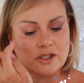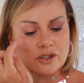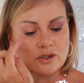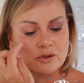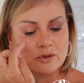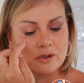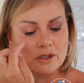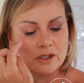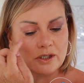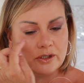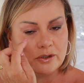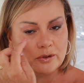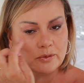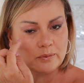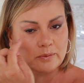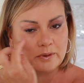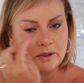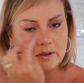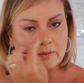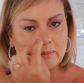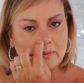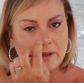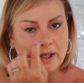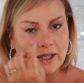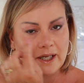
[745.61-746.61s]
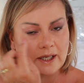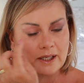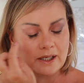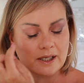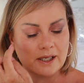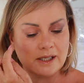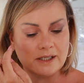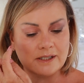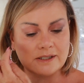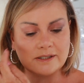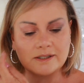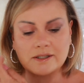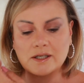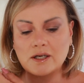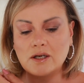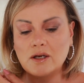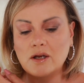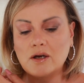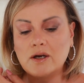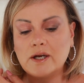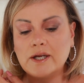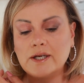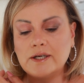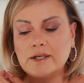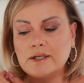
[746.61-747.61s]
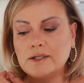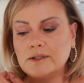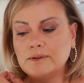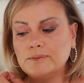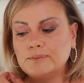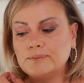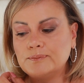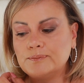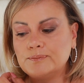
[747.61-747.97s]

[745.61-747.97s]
do a little bit of black as liner,